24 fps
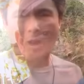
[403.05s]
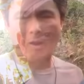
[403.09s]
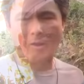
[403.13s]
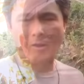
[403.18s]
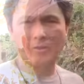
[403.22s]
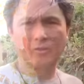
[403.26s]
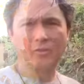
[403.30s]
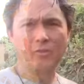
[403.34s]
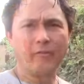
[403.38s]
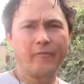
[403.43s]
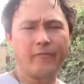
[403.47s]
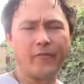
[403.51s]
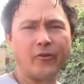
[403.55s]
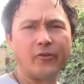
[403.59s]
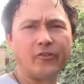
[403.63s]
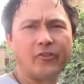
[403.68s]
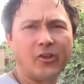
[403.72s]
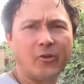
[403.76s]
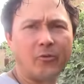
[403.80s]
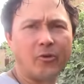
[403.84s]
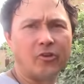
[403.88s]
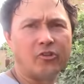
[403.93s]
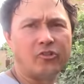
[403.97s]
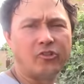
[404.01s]
All right, so the first
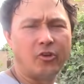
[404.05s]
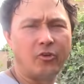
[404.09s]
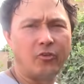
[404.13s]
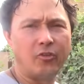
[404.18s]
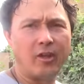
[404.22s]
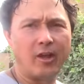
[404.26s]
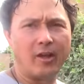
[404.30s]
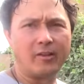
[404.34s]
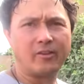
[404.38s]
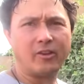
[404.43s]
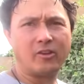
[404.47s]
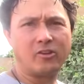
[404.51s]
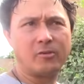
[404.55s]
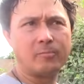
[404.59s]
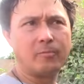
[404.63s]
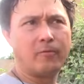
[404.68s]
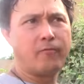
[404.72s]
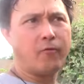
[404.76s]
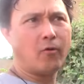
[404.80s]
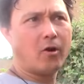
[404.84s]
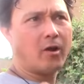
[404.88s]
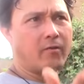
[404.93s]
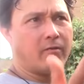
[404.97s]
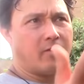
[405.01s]
thing I want to show you guys, actually
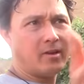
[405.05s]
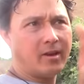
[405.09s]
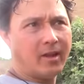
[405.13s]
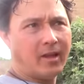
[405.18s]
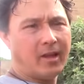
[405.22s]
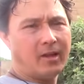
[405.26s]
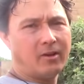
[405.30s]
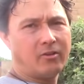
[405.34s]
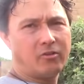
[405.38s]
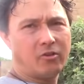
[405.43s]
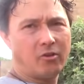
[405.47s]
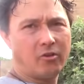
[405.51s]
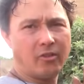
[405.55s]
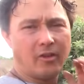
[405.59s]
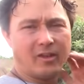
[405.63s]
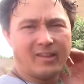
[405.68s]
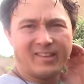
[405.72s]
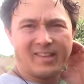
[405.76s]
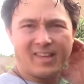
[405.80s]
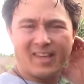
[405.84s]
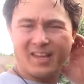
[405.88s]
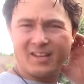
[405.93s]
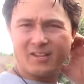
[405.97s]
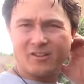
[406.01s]
before I even enter the
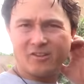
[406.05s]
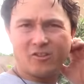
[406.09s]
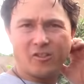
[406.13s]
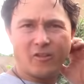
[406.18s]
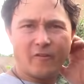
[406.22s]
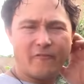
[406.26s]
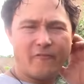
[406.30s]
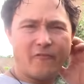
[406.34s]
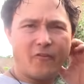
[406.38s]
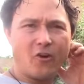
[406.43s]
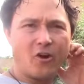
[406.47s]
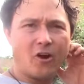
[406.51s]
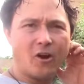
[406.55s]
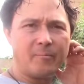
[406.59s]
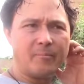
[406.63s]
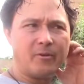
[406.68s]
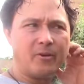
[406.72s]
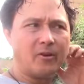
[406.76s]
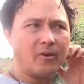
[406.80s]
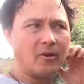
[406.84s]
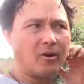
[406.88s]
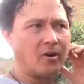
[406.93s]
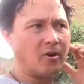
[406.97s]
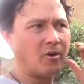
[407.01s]
gates of the farm
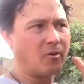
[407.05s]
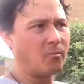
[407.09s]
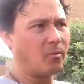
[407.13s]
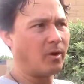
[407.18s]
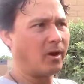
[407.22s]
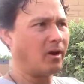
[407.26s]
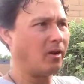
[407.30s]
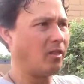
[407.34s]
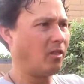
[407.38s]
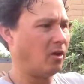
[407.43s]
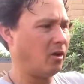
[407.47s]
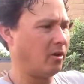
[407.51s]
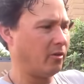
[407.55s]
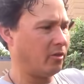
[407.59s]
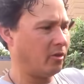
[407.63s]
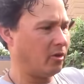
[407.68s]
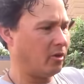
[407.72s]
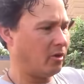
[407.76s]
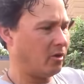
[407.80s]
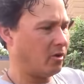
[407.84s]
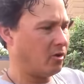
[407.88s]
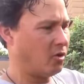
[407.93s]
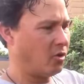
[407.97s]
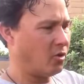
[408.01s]
here, right along
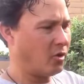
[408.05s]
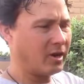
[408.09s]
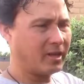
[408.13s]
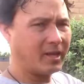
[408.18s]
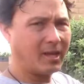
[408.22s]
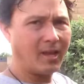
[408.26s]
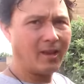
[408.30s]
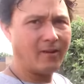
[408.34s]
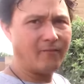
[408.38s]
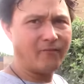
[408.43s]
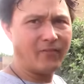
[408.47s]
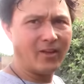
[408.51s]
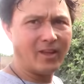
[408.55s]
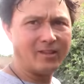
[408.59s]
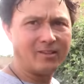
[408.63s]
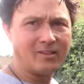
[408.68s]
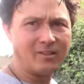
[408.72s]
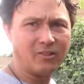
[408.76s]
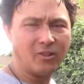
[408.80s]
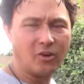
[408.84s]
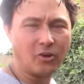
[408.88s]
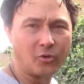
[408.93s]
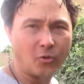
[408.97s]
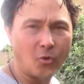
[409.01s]
the hurricane
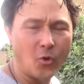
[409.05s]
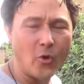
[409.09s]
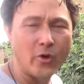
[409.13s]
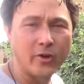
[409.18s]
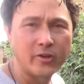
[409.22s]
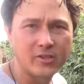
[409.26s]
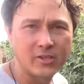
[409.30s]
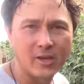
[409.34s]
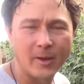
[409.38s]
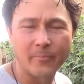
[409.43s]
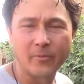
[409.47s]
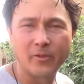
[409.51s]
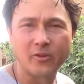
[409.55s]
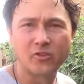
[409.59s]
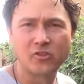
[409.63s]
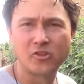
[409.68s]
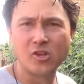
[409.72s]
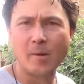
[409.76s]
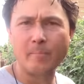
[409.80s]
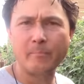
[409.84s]
fencing, they're growing something